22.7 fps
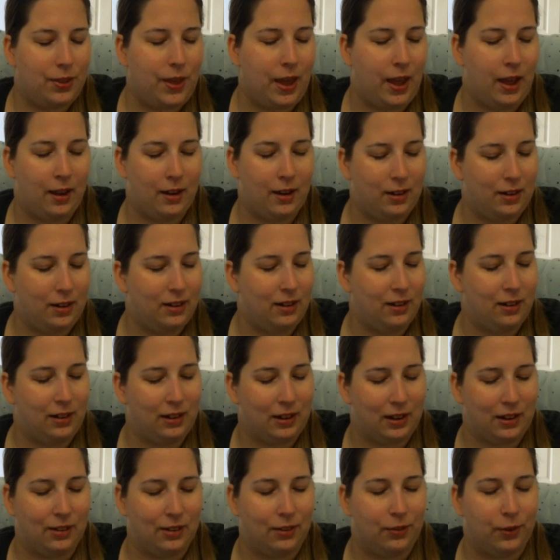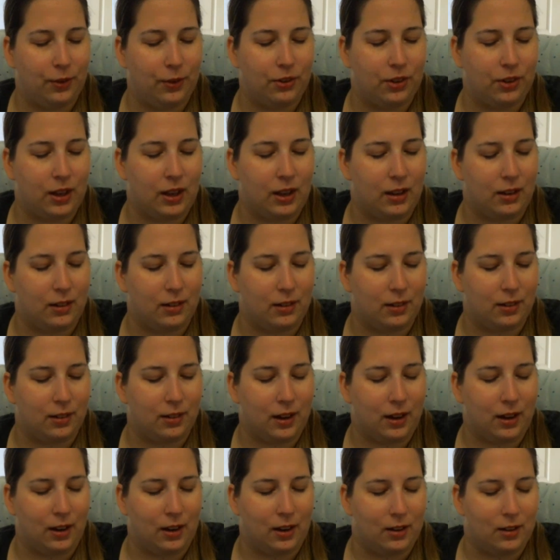that gets frizzy ends,
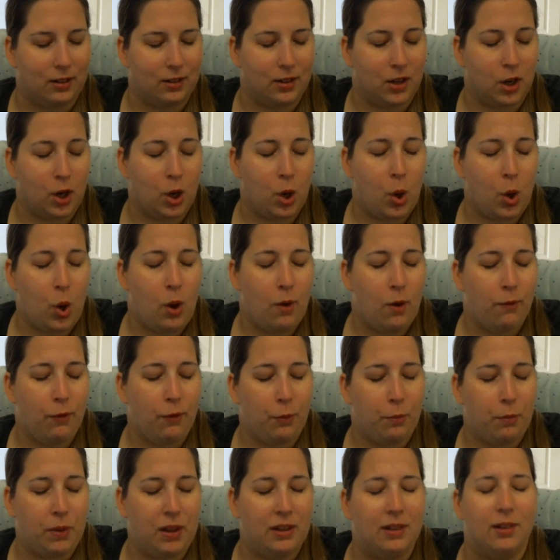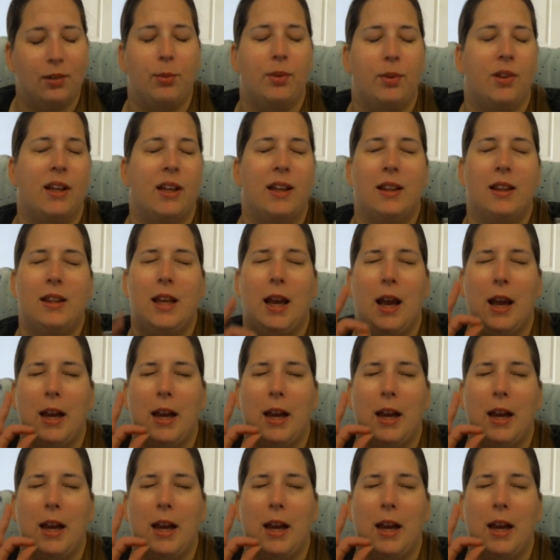and for me this was like the